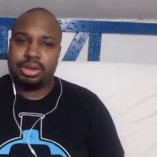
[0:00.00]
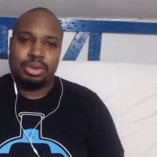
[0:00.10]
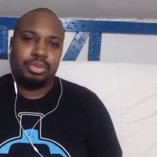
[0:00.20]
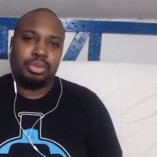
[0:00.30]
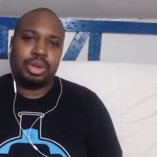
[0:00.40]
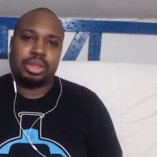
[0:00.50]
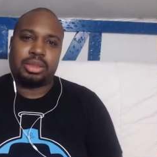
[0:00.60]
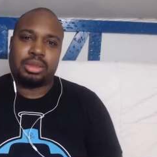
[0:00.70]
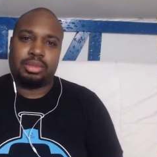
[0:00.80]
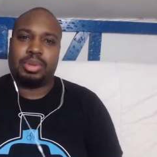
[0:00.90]
with
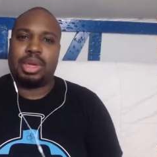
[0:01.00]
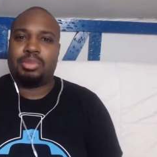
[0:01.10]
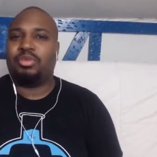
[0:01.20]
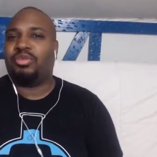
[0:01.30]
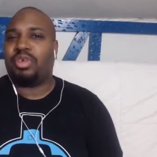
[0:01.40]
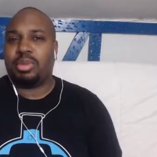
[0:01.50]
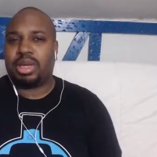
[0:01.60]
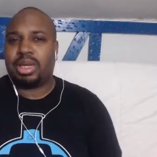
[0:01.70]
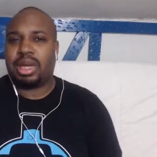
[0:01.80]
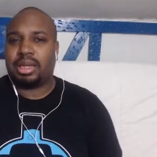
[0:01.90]
the people from the
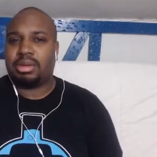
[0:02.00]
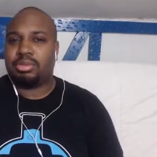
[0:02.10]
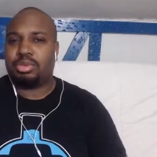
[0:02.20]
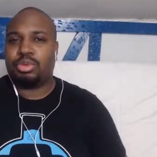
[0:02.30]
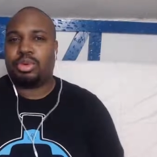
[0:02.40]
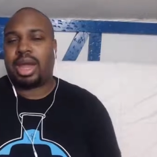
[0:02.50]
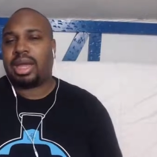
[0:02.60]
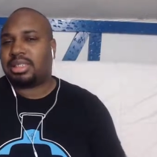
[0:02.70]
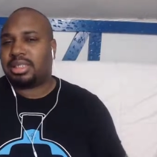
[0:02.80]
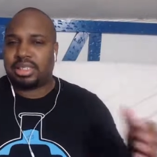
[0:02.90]
kingdom who are
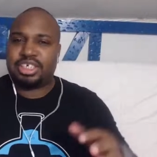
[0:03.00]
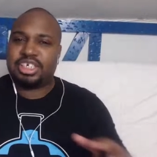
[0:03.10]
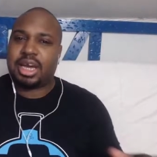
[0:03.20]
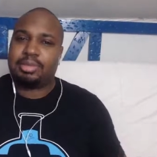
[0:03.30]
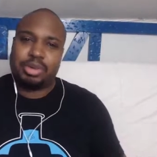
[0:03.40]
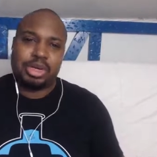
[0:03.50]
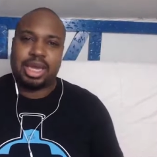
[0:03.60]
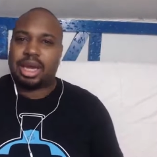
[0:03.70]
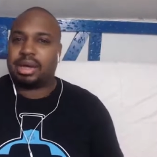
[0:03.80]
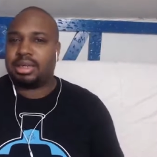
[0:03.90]
actually
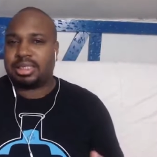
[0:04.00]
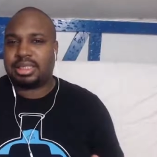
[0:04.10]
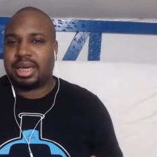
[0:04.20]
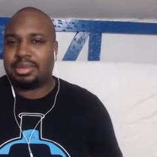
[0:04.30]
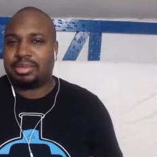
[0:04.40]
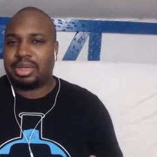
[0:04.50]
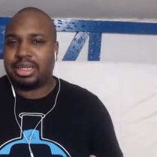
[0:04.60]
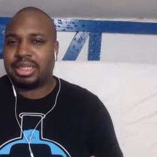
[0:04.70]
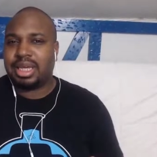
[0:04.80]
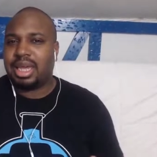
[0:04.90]
chopping down the
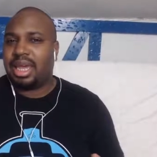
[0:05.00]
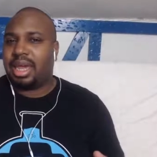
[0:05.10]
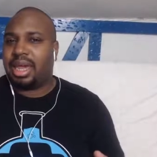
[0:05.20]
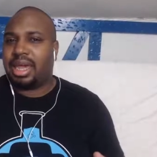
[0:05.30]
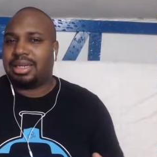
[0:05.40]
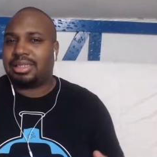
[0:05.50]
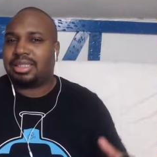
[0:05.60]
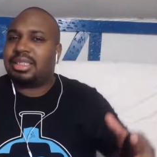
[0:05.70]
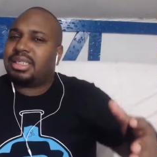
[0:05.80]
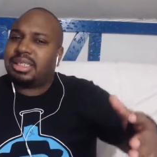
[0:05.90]
zombies and
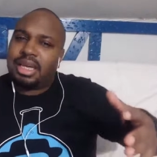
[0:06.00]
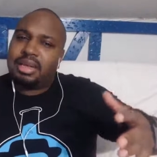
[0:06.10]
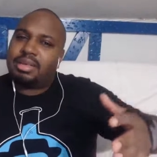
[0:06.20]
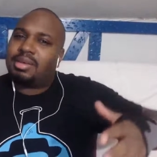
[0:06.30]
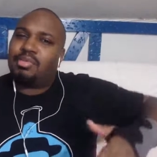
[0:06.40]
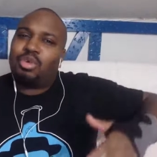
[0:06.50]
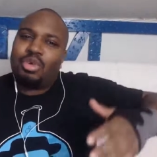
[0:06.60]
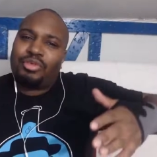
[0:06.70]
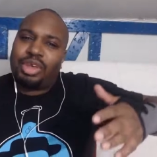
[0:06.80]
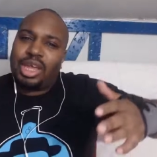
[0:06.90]
she's seeing them
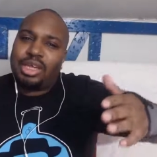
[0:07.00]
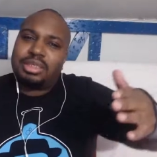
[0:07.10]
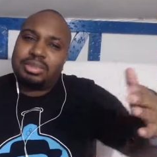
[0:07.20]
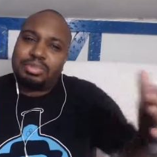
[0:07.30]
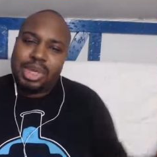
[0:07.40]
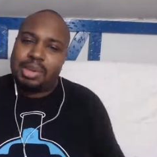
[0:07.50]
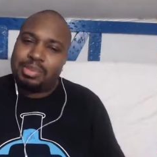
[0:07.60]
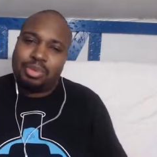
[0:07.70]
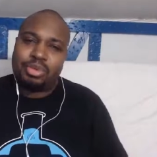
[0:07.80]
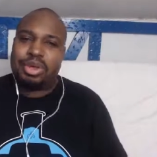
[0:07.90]
morph into
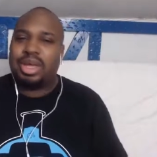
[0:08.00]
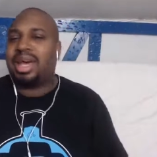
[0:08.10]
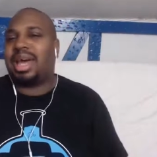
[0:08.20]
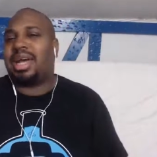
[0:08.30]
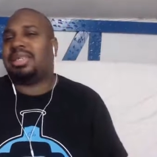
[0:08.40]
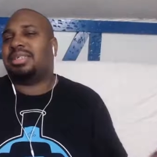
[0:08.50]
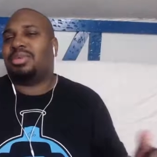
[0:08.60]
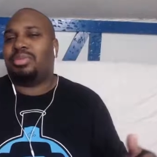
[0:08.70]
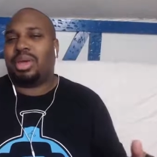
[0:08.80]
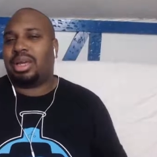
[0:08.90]
people as they're
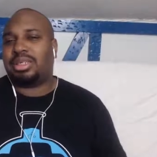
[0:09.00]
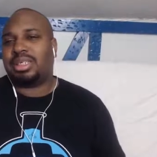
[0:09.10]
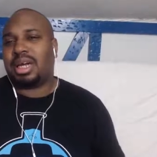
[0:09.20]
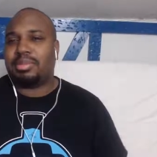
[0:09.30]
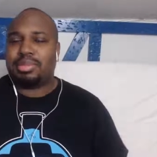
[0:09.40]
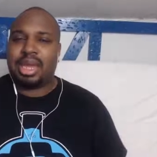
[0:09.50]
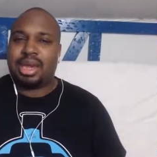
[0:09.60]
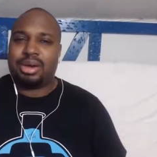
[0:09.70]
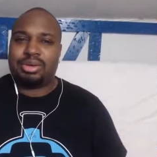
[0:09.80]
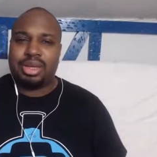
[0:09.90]
being chopped
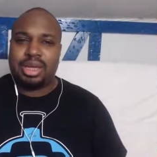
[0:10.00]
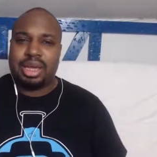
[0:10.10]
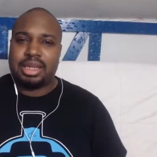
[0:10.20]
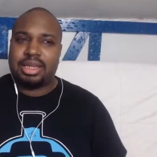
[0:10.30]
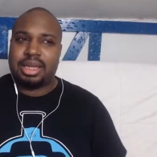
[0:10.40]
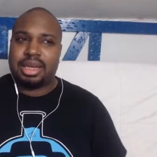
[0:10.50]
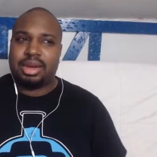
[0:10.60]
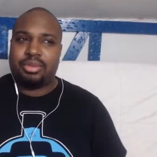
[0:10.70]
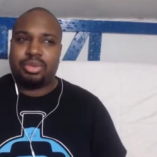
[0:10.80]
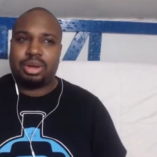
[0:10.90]
down and then like
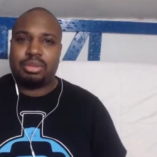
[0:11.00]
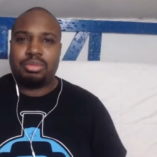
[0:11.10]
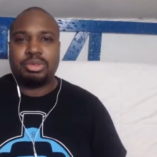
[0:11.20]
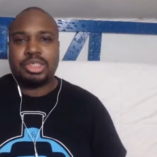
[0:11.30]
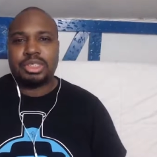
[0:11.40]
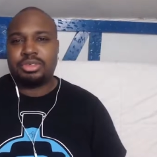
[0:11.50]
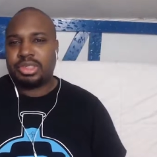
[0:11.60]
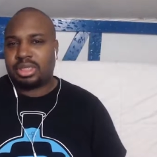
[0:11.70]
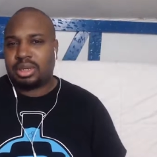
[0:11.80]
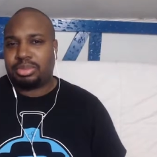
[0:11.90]
one of the most
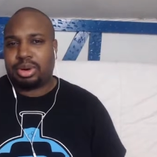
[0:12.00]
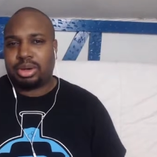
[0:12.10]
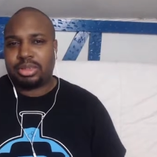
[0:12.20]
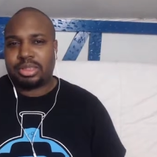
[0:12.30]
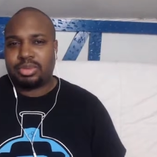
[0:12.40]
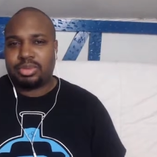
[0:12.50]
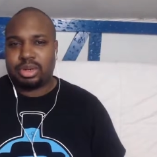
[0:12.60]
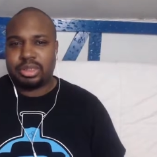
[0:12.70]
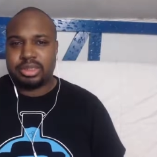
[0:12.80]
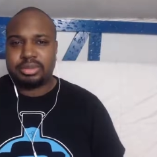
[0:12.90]
interesting parts
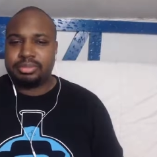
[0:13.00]
was